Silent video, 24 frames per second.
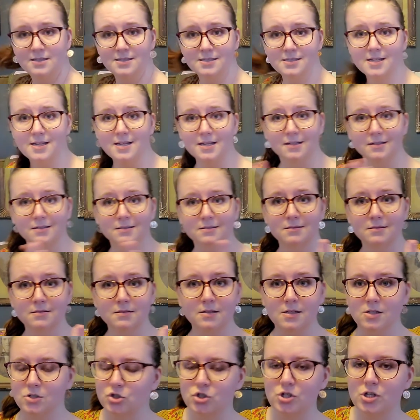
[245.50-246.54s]
it's done
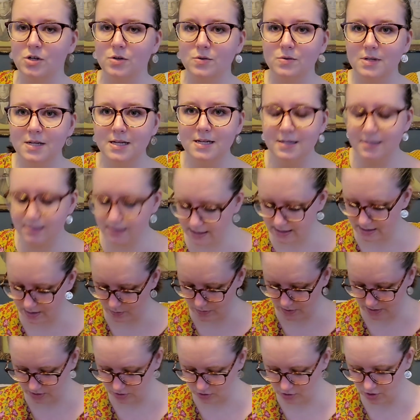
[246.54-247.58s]
because you don't need to see the
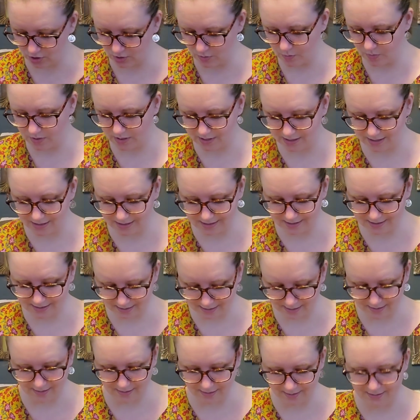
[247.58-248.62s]
picture
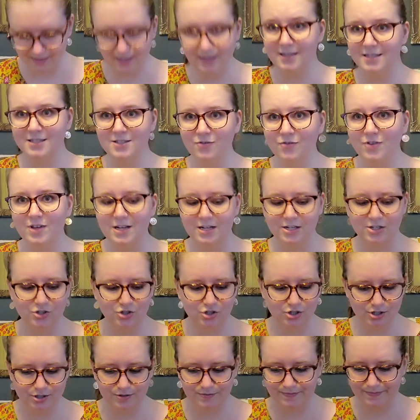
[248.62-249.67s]
because it's
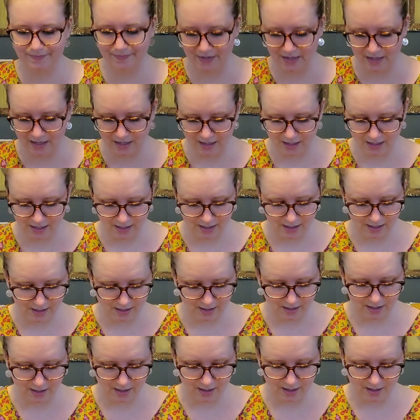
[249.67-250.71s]
finished.
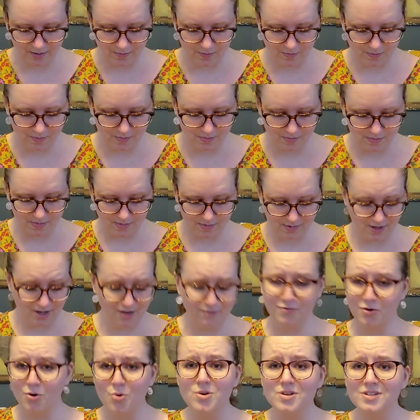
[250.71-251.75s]
Um,
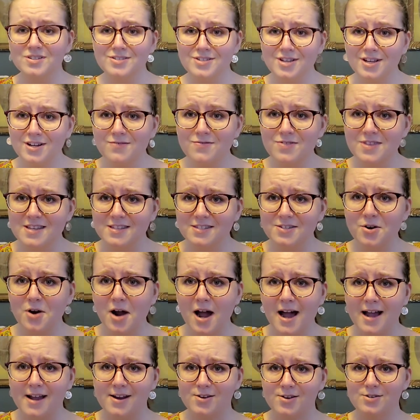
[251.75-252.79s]
of course, none of these are
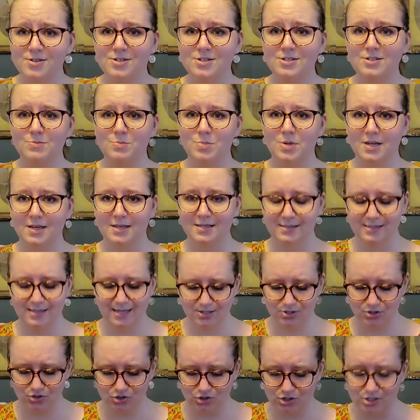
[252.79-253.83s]
ironed because
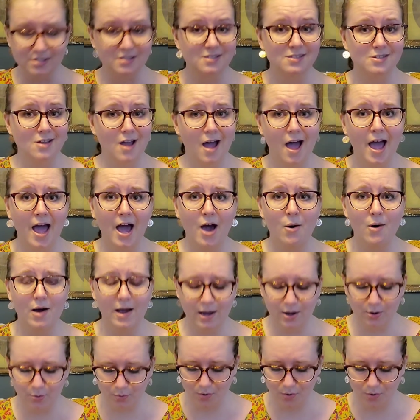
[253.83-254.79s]
that's just not how I